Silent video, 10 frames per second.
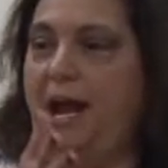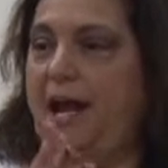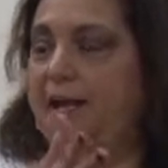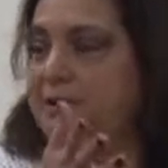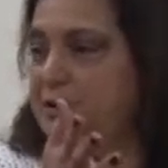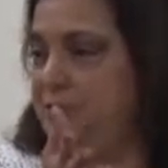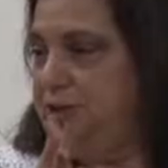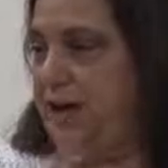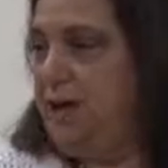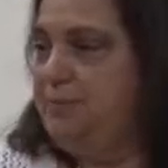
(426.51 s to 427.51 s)
and
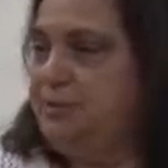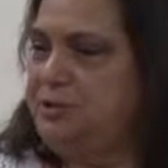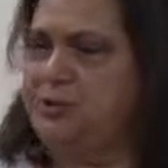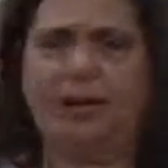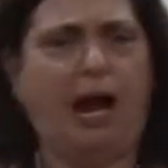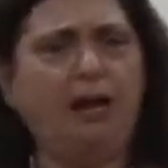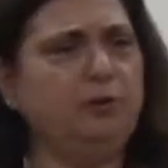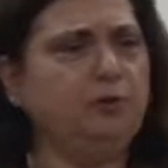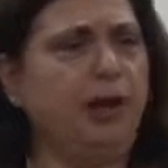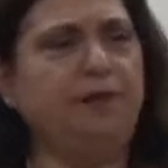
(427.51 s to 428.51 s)
she came and she's like, I
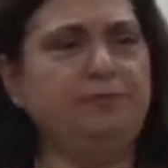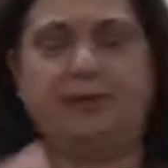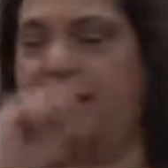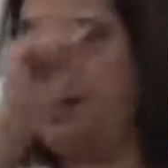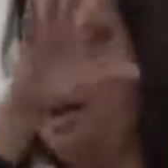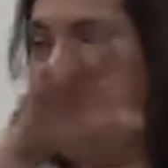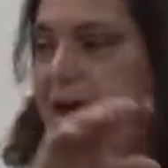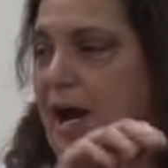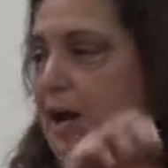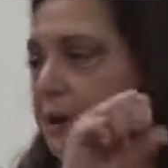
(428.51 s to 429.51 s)
don't have that
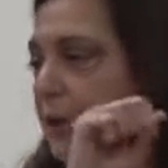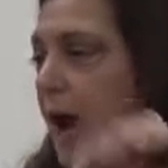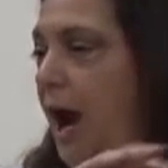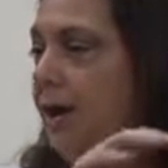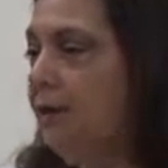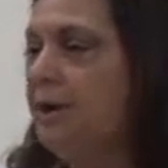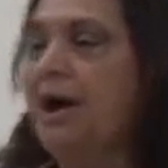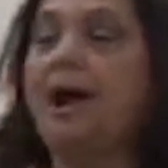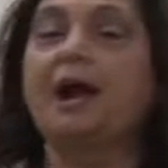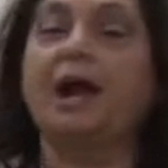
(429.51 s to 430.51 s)
icon, or I don't,
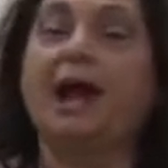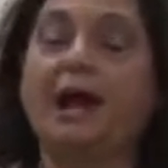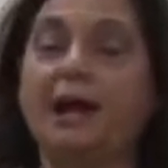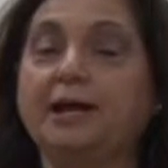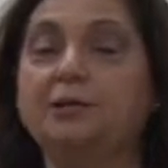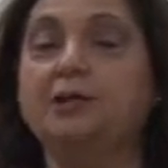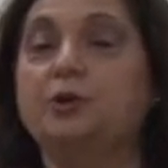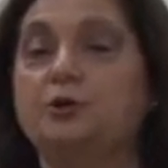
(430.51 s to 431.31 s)
and